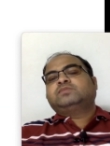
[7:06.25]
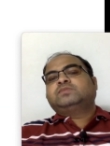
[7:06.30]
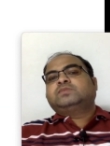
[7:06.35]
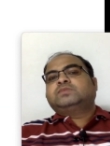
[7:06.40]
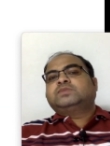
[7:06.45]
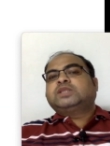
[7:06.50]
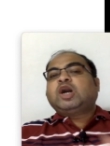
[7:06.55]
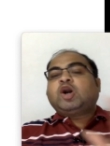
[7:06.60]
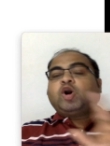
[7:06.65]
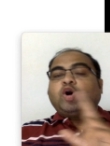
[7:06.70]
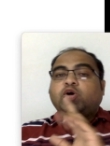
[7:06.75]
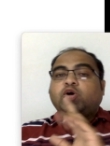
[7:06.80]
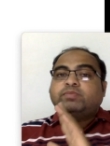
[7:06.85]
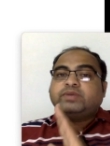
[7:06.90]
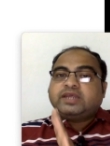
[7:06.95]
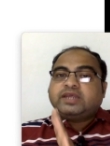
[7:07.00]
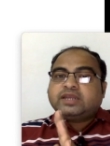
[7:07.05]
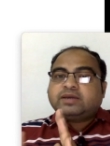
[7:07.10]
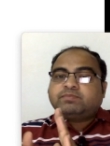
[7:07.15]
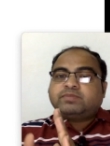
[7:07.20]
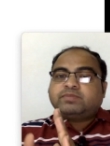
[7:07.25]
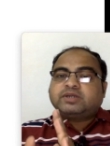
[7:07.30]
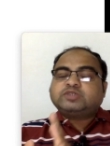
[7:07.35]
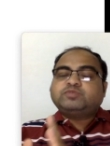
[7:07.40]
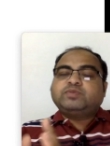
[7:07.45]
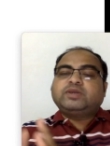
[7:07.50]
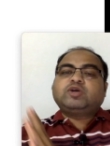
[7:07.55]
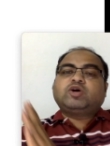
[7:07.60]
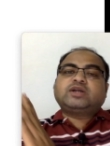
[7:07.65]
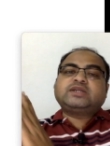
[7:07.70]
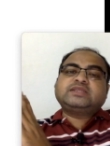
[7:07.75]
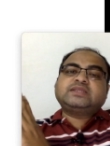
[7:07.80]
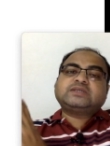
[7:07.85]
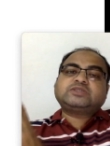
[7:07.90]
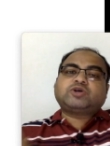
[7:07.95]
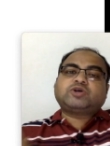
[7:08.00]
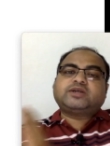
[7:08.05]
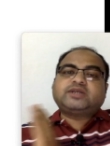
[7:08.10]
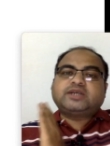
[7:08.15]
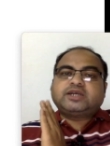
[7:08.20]
now how many numbers we got in the
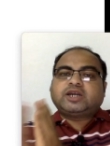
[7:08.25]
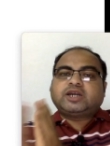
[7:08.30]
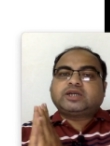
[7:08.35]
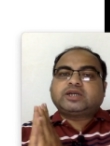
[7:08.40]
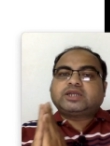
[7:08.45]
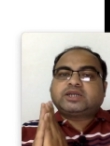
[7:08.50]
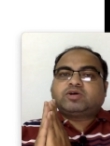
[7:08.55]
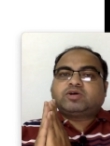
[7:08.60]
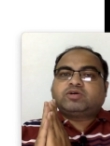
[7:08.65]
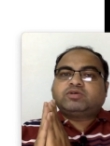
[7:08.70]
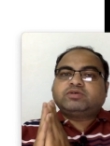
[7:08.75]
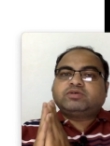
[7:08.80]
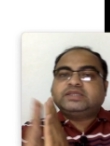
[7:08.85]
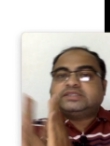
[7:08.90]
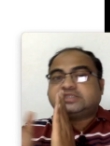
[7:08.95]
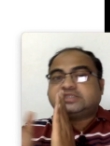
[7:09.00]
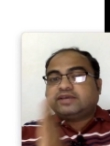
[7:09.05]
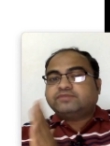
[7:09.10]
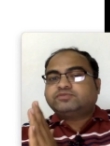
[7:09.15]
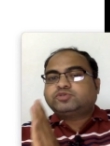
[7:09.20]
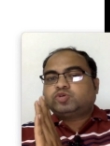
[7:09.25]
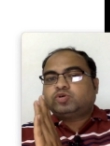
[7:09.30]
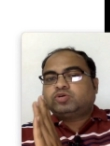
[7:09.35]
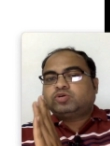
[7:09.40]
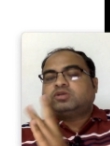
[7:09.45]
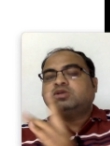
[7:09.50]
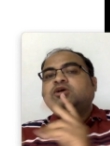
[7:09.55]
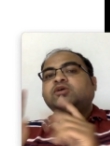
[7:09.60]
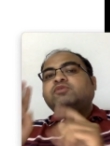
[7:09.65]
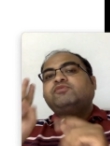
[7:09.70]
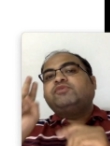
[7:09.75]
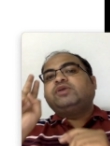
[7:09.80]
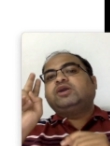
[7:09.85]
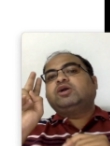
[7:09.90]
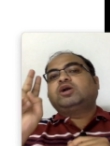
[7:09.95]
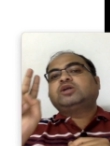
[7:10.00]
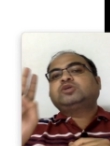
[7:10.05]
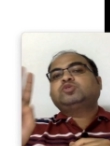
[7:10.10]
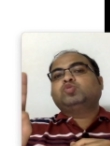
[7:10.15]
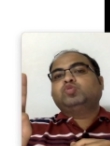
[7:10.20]
sorted order now in safe zone we
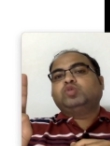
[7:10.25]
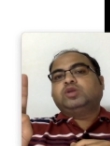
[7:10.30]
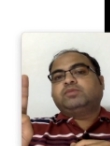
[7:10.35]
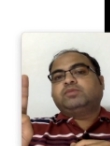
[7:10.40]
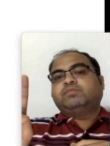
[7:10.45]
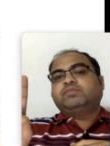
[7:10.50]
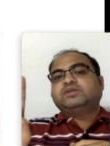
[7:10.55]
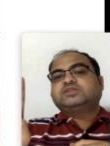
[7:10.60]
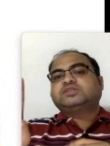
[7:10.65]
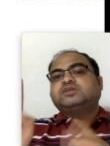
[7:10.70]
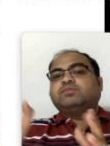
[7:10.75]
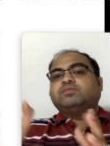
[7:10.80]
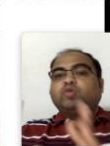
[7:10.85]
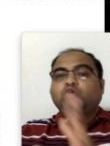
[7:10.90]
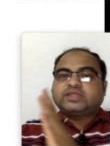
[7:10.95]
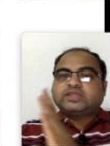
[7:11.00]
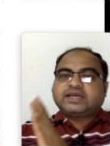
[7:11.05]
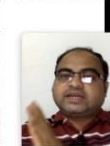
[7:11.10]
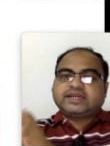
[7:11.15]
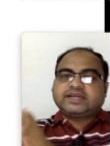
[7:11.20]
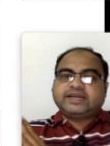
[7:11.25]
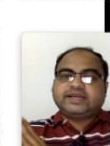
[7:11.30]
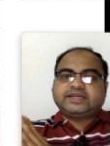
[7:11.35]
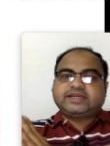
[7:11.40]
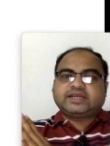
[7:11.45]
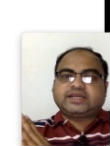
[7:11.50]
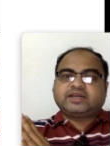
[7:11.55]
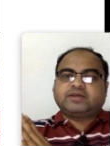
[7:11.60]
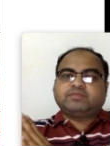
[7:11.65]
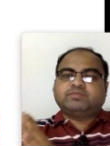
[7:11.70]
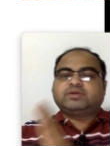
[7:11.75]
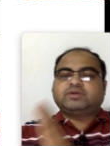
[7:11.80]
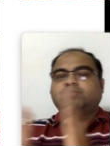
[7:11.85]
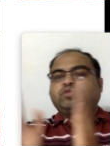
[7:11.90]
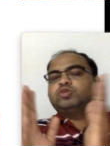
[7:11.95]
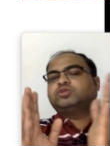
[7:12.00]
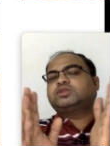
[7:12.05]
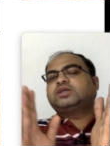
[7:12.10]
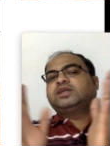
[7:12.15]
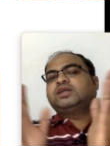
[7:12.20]
got two numbers both are greater number
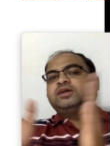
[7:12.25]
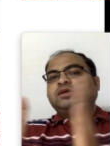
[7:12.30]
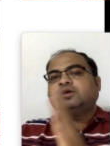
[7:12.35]
both are